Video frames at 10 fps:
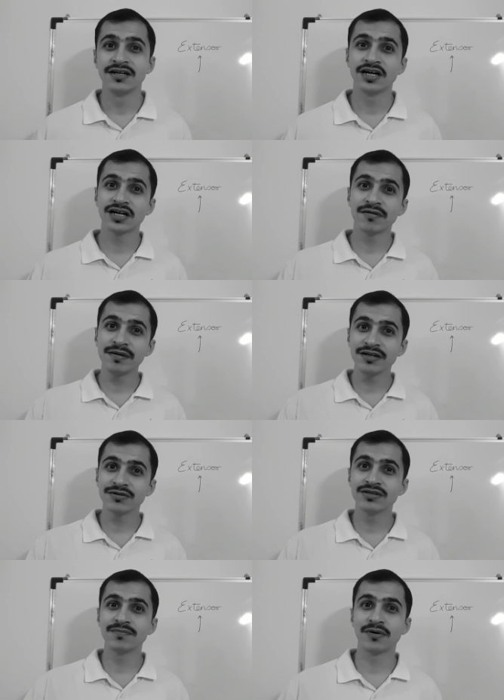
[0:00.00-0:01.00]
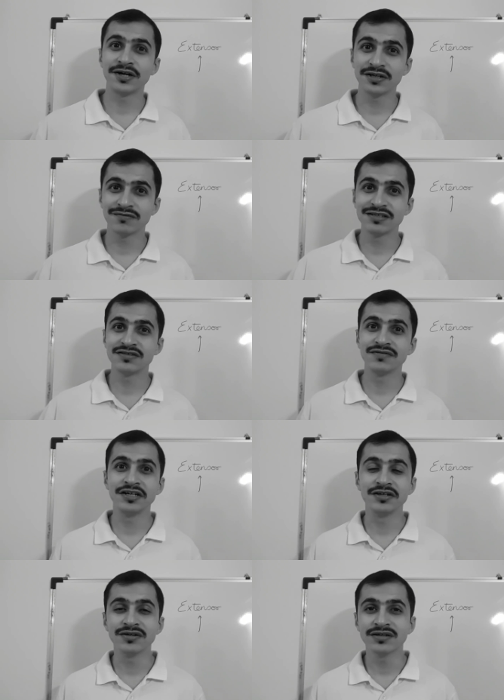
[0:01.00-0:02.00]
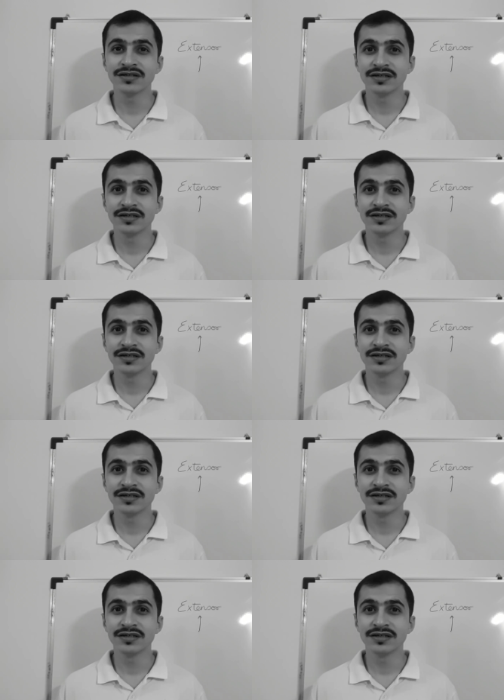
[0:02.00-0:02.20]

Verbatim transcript: Now coming to the point of this video,